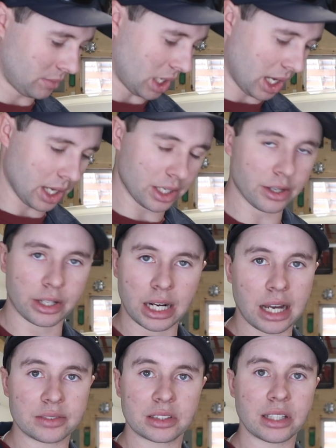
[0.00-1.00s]
You're gonna
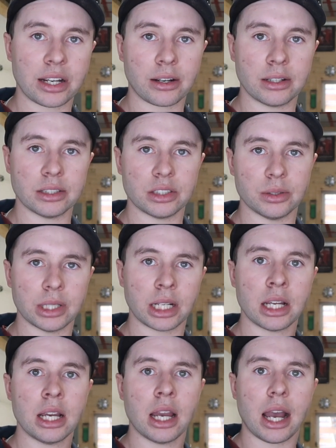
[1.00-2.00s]
have to tear into it.
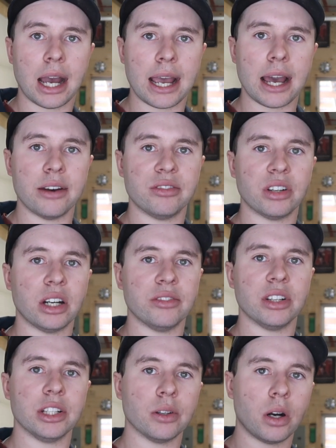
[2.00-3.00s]
I have a
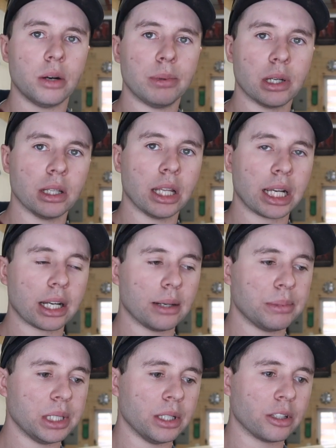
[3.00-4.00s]
video, I'll put a link up
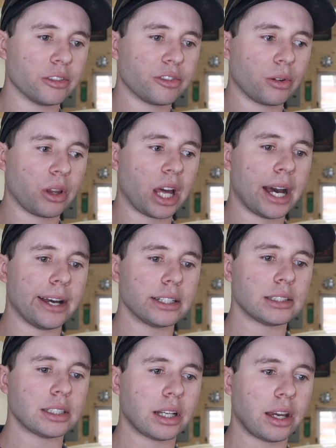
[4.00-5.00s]
here for
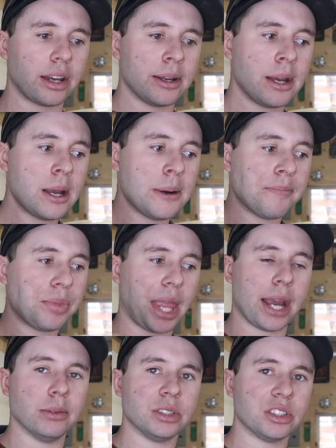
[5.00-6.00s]
that.
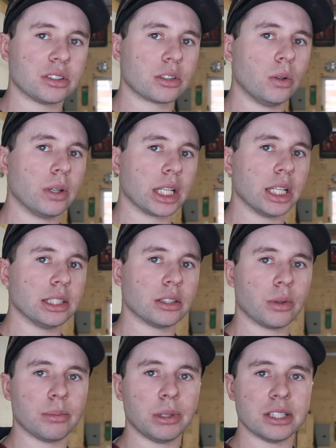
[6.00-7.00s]
I was just going in to
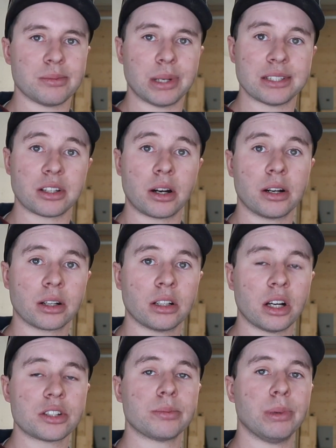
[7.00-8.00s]
replace my starter
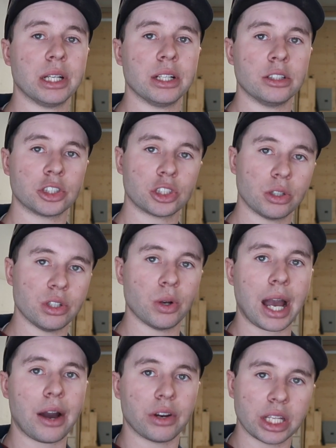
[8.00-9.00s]
clutch, but it'll show you
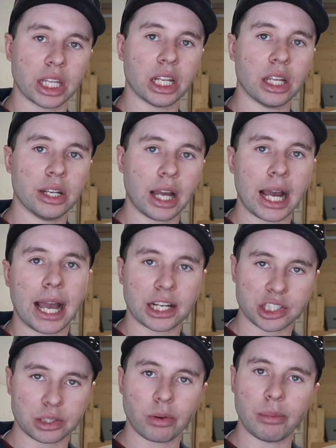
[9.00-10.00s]
how to get in. I
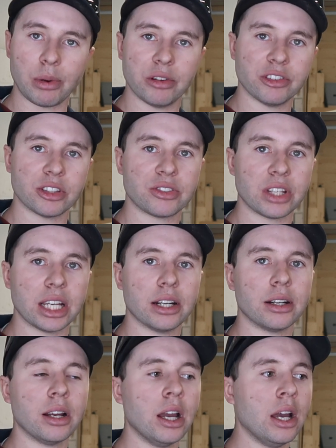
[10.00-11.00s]
actually removed the
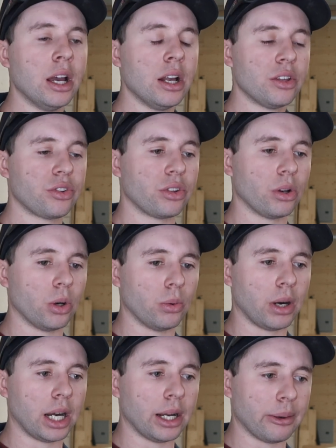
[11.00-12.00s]
stator, so
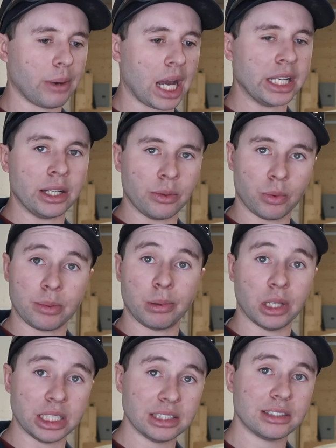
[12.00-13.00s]
I didn't
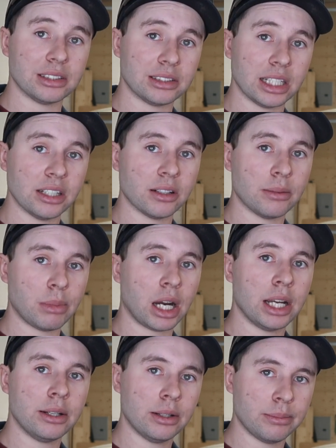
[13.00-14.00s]
replace the stator in
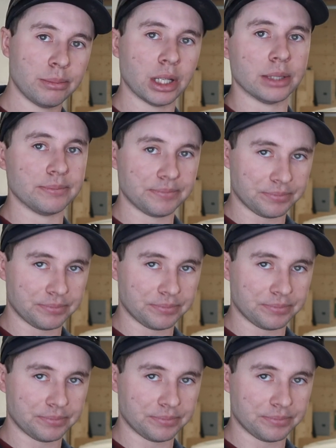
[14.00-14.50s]
mine, but